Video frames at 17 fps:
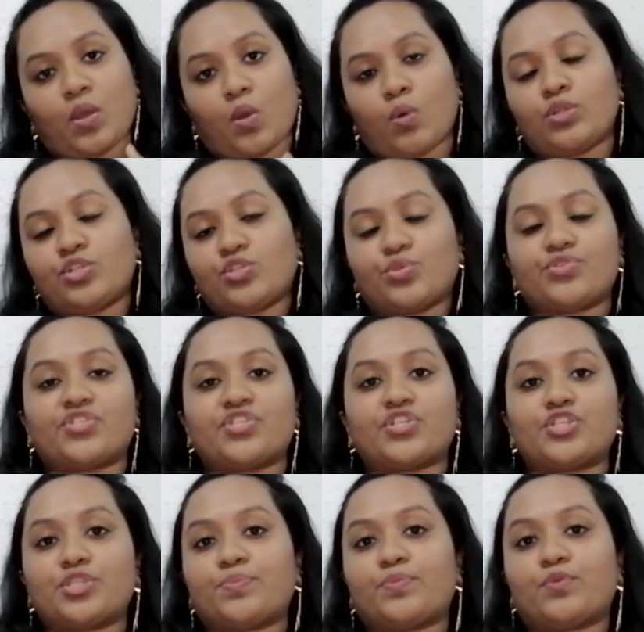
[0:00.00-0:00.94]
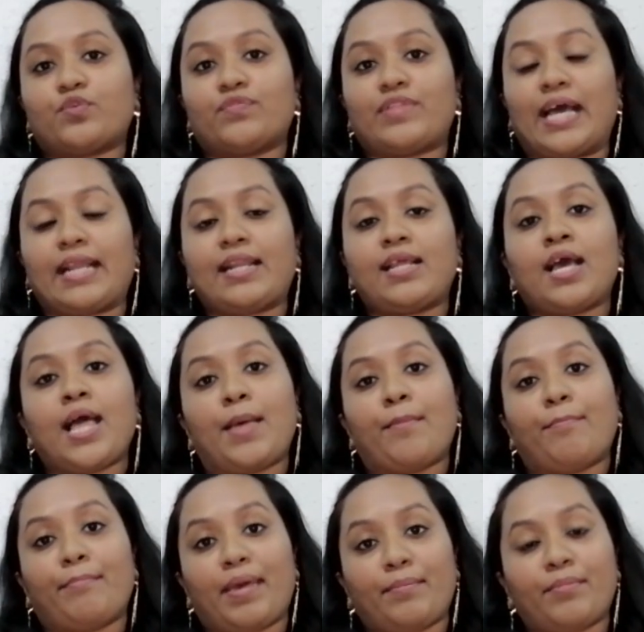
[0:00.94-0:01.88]
Also, researchers prove that
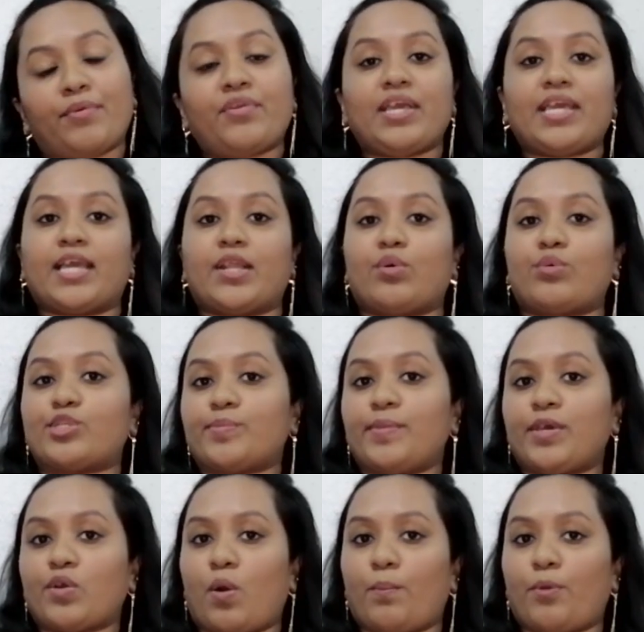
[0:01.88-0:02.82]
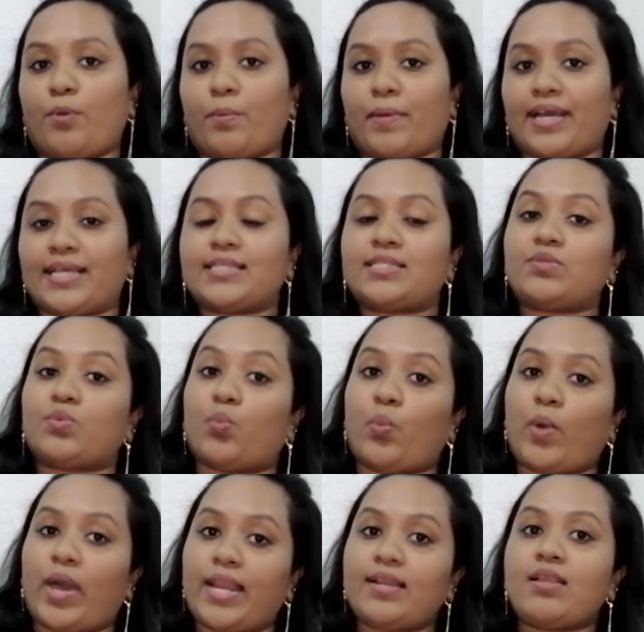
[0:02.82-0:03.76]
memory can also be compromised
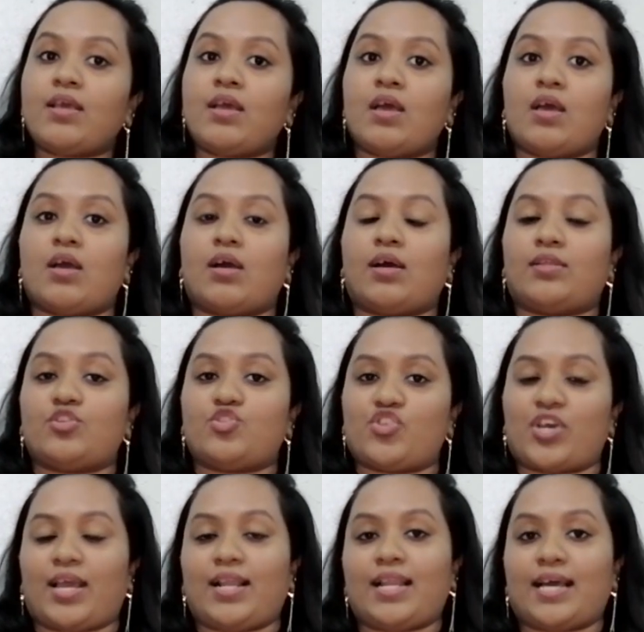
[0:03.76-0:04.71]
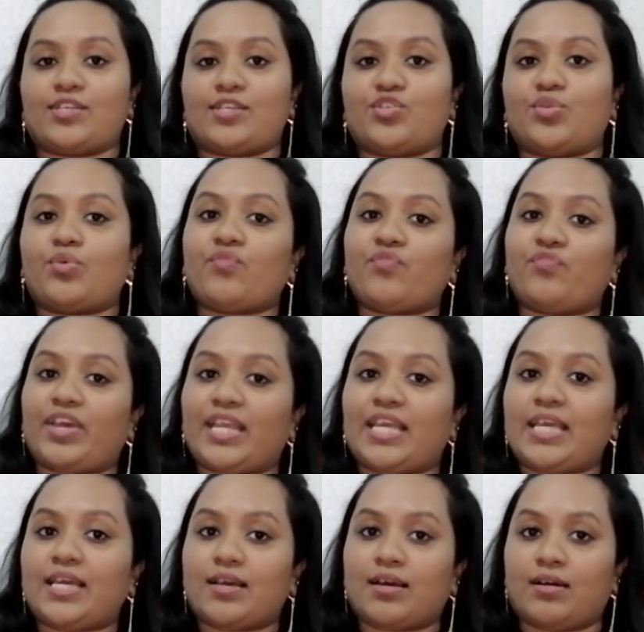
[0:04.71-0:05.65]
when the child has
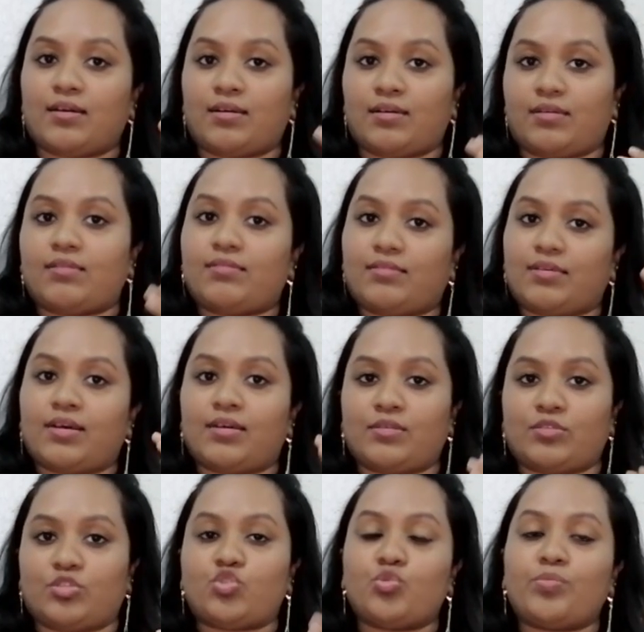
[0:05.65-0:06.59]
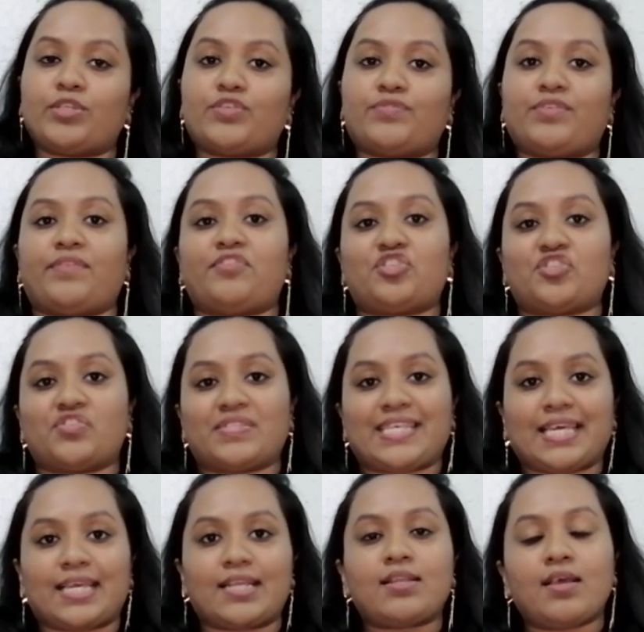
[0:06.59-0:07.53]
very too much of
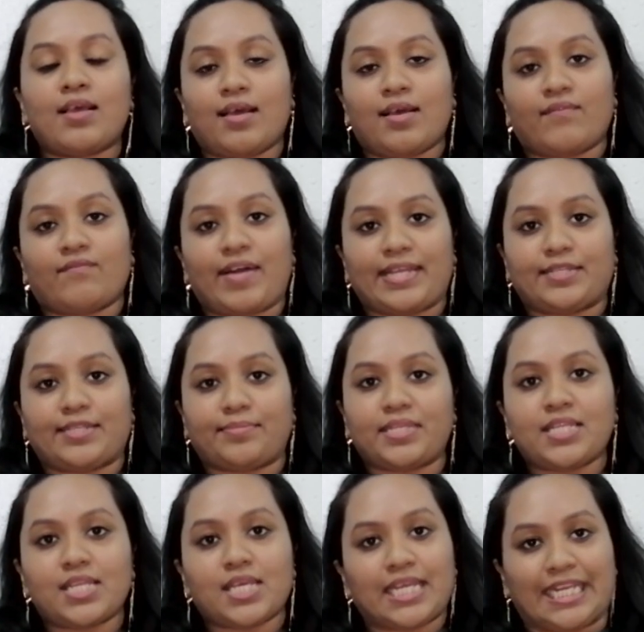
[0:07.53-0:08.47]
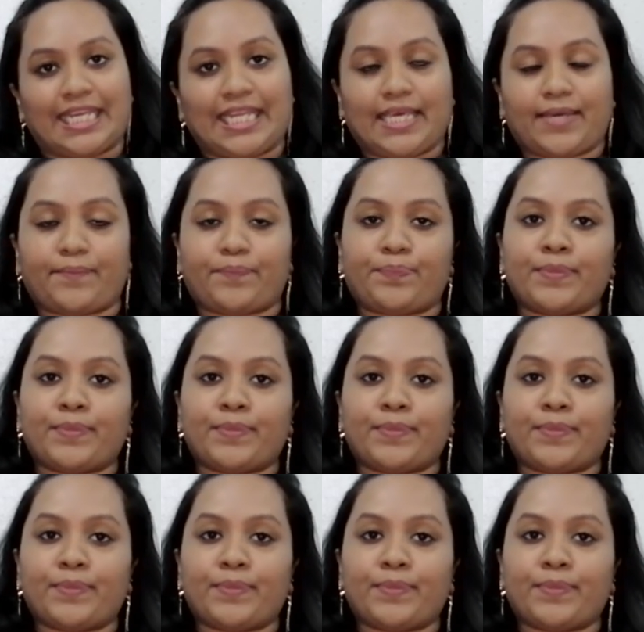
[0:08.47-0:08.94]
deficiency in vitamin D.